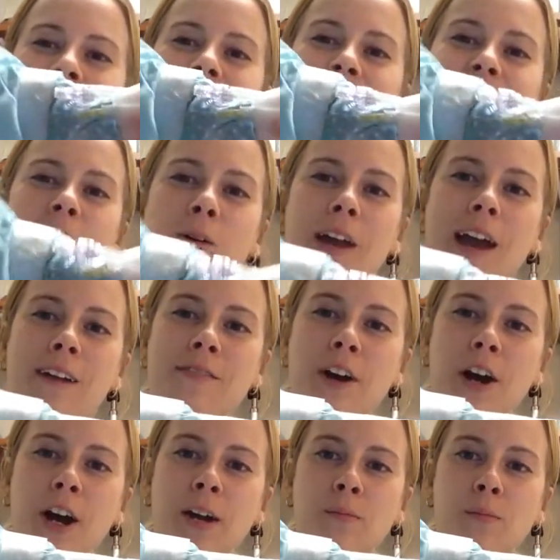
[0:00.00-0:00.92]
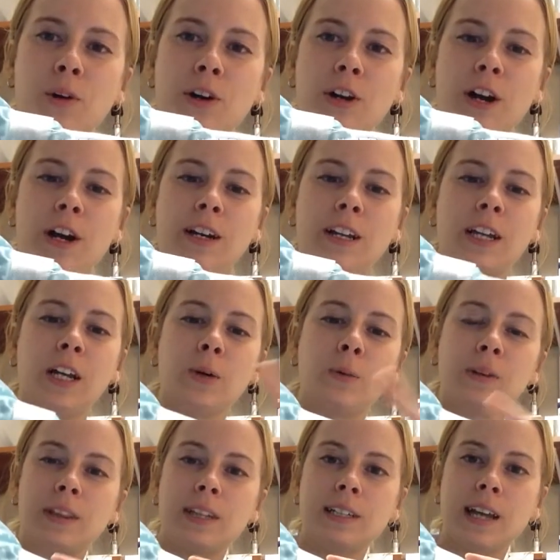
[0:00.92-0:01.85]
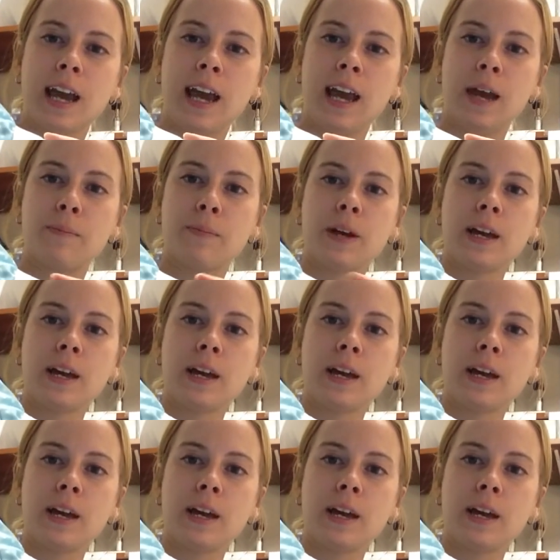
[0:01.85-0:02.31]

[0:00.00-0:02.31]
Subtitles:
So we have the arm board on here with the tape,